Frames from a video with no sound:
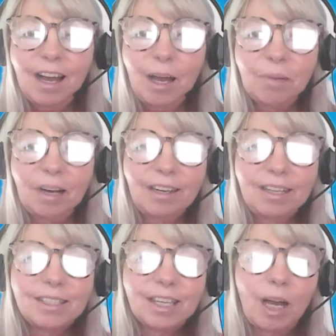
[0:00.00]
I
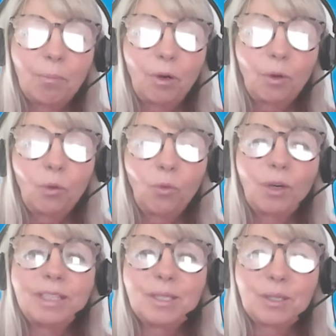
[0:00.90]
like to come on
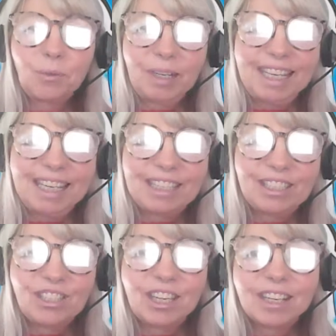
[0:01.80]
once a week
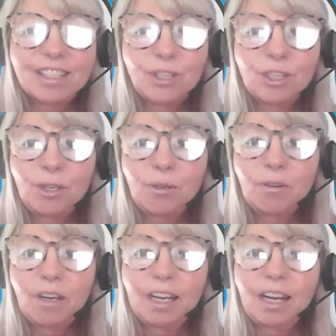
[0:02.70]
just to